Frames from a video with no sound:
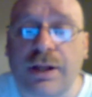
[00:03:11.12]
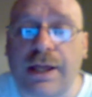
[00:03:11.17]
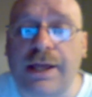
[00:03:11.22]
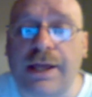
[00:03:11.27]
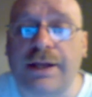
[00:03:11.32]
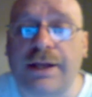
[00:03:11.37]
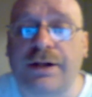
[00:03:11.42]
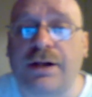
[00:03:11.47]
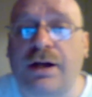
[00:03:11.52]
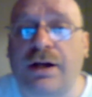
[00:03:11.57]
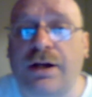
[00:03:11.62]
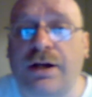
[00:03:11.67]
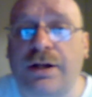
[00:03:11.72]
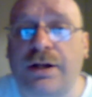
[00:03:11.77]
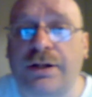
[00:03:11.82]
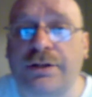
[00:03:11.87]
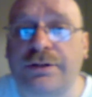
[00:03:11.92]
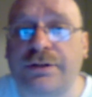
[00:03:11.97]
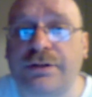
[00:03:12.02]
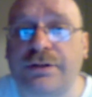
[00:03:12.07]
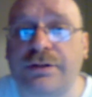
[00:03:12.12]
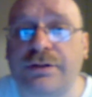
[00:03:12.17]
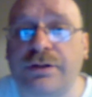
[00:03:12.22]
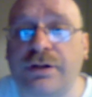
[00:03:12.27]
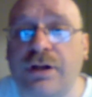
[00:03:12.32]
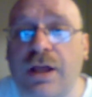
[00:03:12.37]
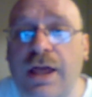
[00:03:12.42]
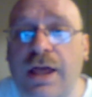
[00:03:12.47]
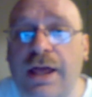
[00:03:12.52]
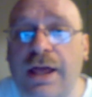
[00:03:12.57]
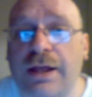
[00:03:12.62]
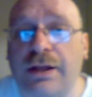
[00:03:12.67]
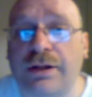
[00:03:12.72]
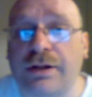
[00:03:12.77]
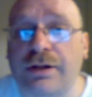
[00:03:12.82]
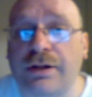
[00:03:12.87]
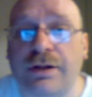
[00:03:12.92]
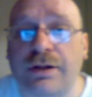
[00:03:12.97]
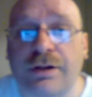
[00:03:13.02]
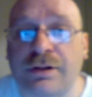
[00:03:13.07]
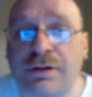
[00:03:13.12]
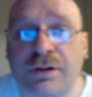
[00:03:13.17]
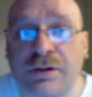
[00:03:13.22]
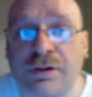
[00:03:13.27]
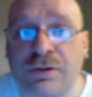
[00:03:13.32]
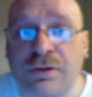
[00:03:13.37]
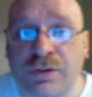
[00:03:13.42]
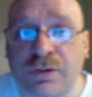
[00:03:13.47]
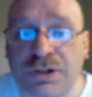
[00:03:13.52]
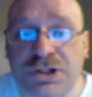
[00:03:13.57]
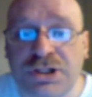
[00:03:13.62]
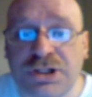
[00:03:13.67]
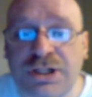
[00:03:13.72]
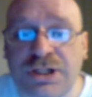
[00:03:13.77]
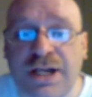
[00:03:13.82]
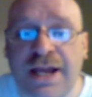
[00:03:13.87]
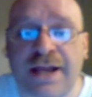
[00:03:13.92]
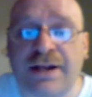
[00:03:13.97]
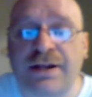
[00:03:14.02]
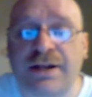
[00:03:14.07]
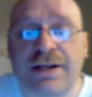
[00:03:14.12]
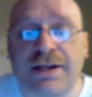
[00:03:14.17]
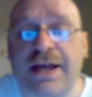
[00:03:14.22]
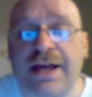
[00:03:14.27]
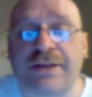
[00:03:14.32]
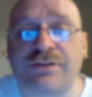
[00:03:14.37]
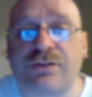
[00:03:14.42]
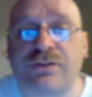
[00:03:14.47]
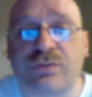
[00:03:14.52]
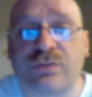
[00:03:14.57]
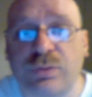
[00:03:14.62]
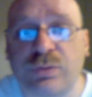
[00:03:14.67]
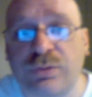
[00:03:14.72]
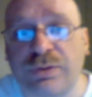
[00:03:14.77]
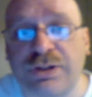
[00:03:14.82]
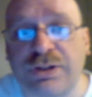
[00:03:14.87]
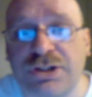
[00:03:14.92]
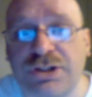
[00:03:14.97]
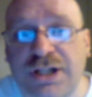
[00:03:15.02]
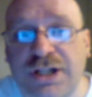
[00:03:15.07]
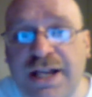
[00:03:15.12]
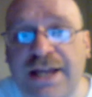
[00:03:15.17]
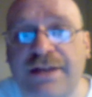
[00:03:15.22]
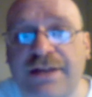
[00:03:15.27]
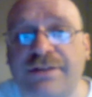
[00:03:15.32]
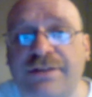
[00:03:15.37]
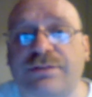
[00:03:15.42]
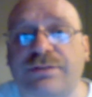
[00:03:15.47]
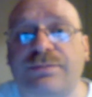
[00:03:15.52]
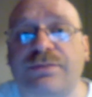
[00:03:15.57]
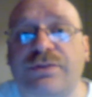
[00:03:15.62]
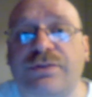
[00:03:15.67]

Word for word: and uh, eh, the Christianity has its root in Judaism.